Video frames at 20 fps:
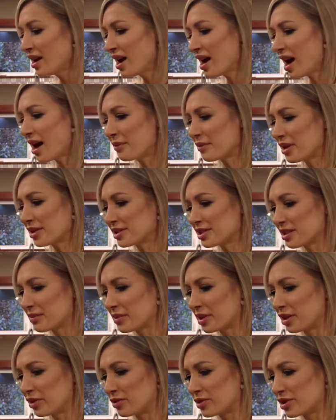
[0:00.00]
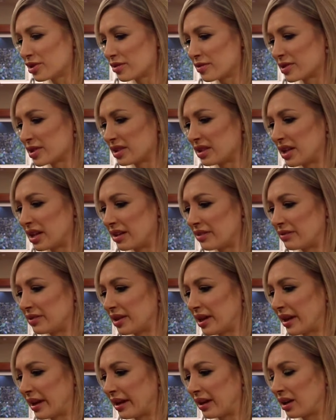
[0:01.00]
I'm not somebody who serves a lot of
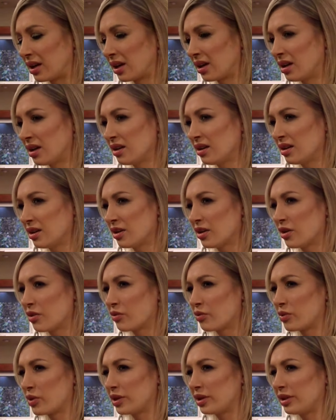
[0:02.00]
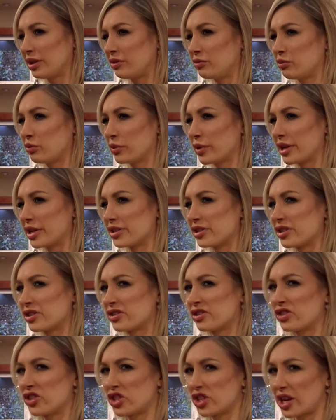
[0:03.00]
like really
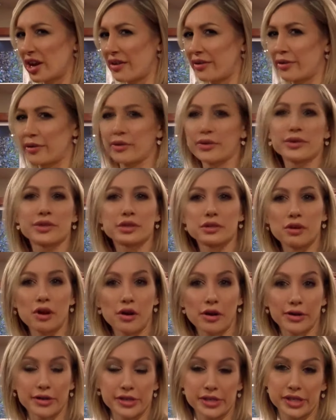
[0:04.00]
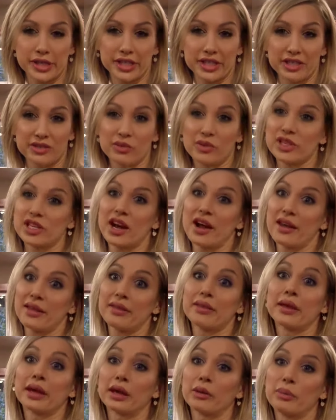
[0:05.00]
rich cheddars and hard cheeses, which I
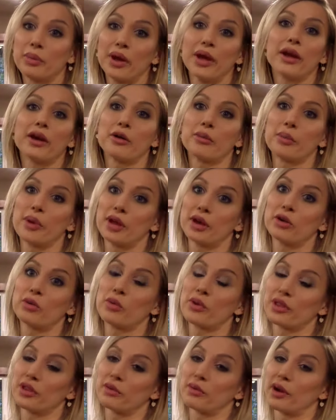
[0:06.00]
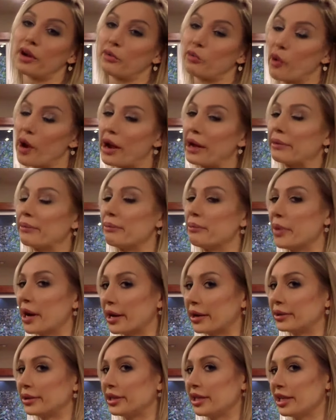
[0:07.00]
think pair better with a red wine.
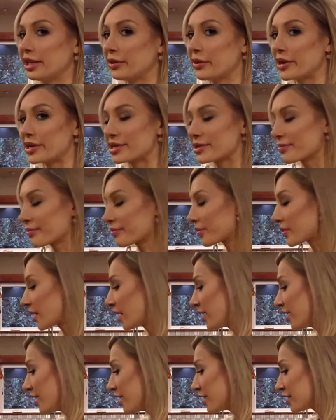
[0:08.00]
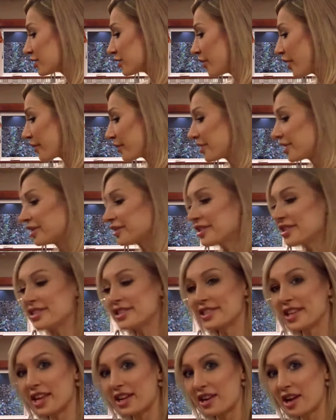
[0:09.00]
But anyways, so I'm gonna get
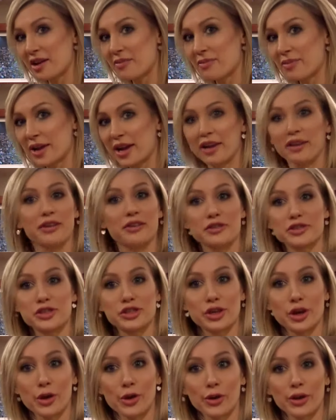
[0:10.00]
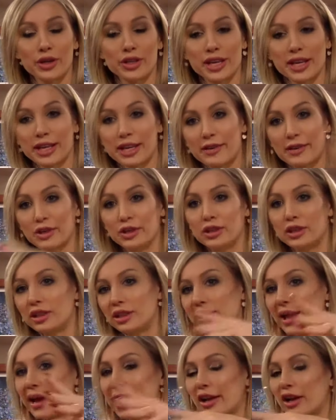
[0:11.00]
this set up and I'll take you a little
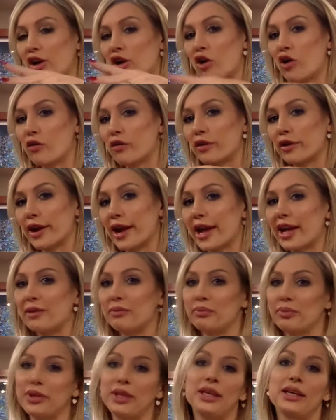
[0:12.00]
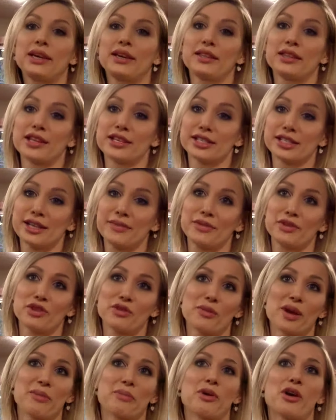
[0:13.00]
like overhead peek at this, even though
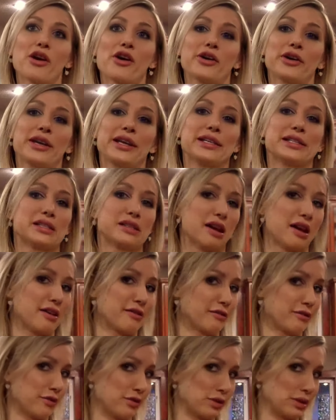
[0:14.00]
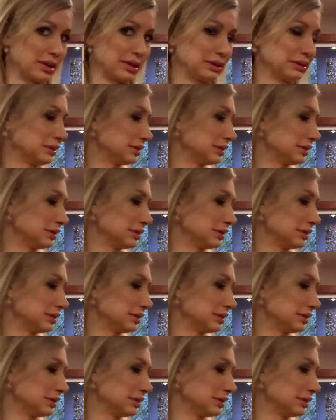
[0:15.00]
my party is not for,